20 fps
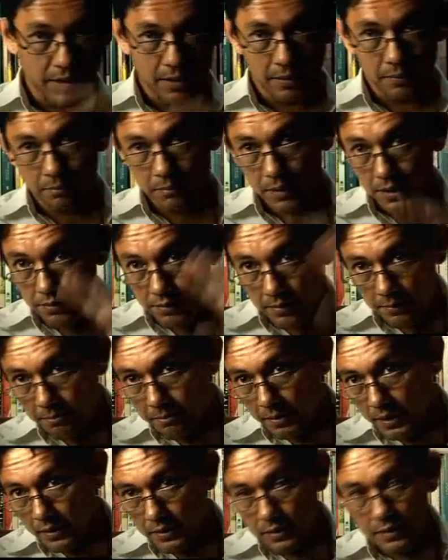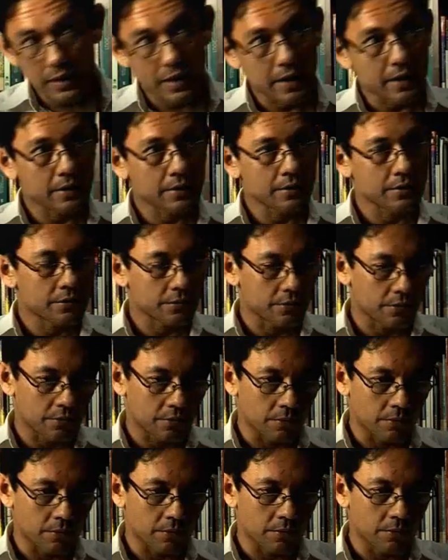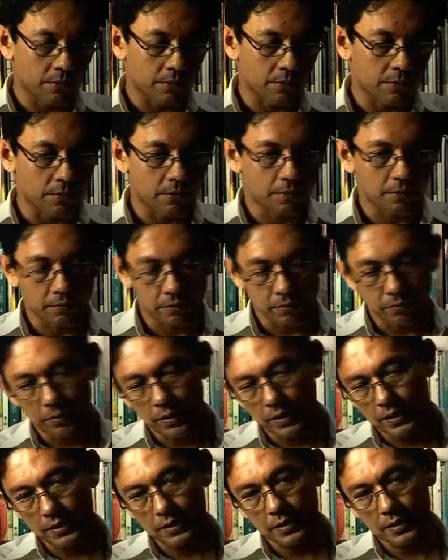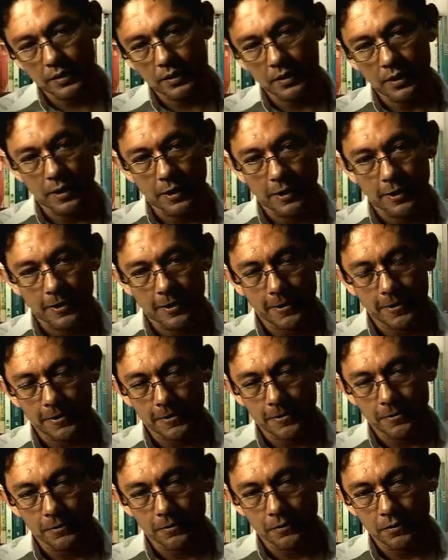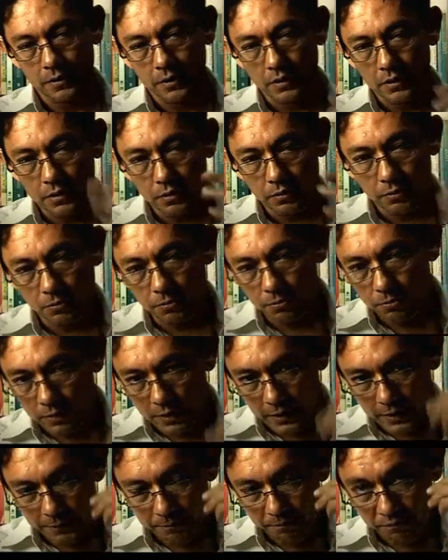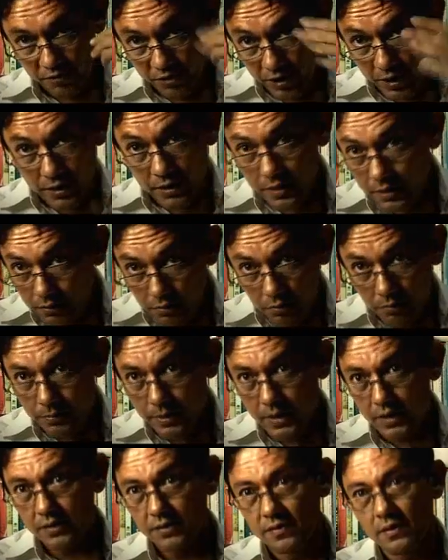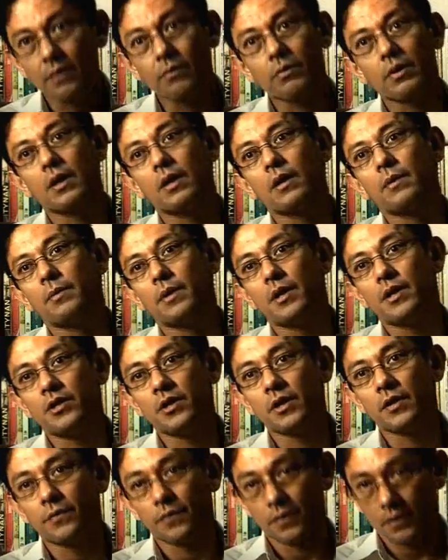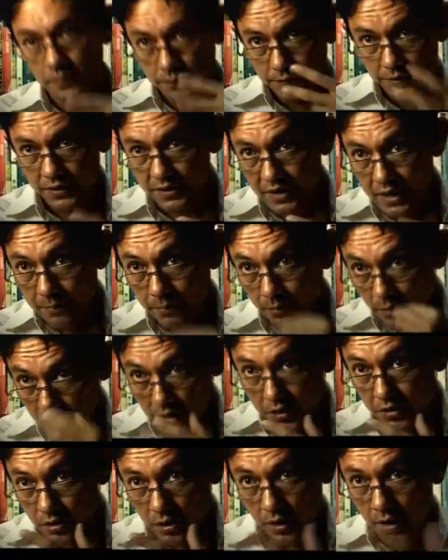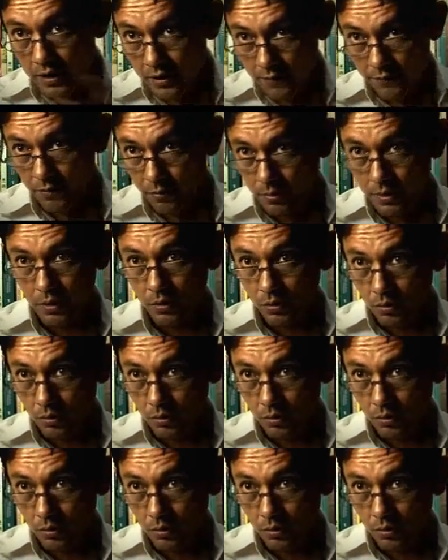are mud-rumpit gangs or whether they are, the new gender groupings that we are emerging. For the first time, each and everyone